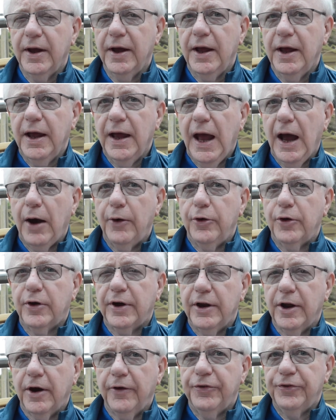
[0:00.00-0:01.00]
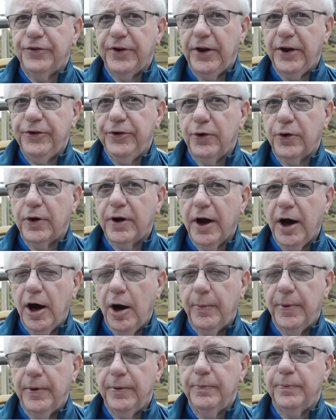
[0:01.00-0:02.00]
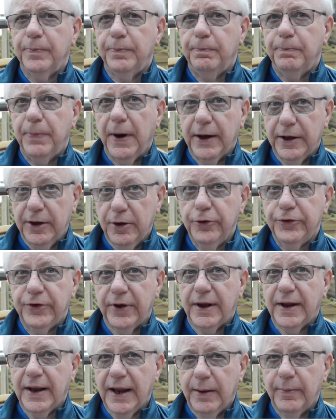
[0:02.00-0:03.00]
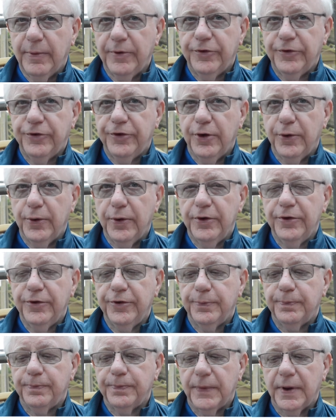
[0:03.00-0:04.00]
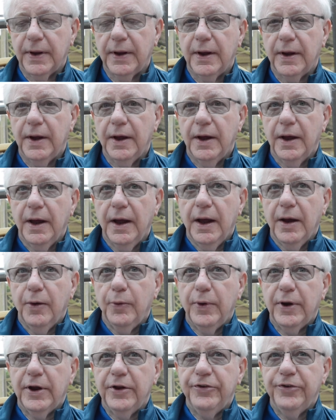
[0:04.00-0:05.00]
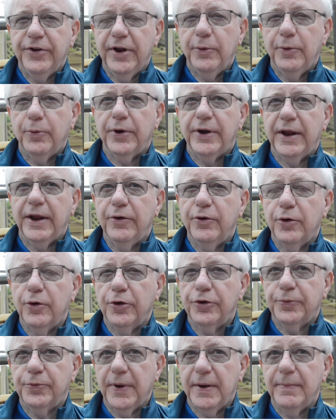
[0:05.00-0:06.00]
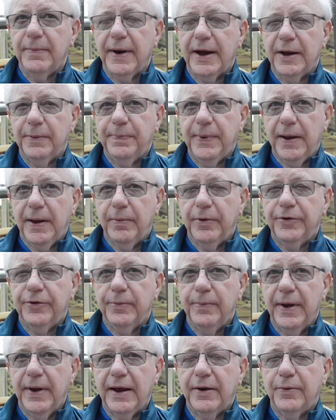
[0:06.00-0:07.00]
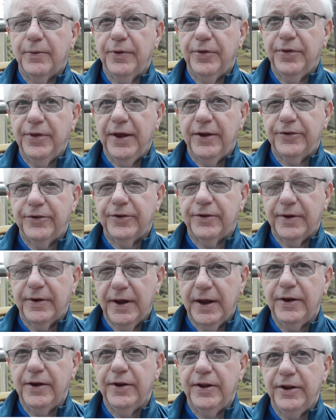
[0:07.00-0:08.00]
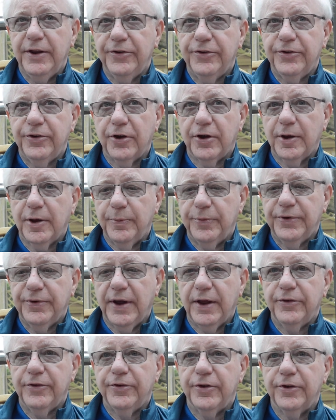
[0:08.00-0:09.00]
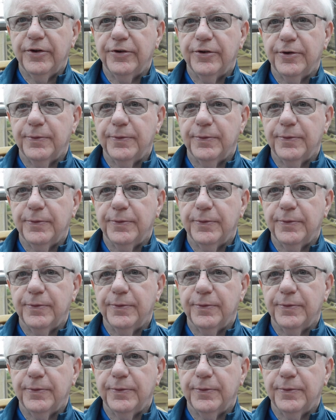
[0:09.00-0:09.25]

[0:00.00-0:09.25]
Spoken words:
how you can offset your carbon by using Climate Stewards, we can see what inroads we might be able to make with this in these circumstances.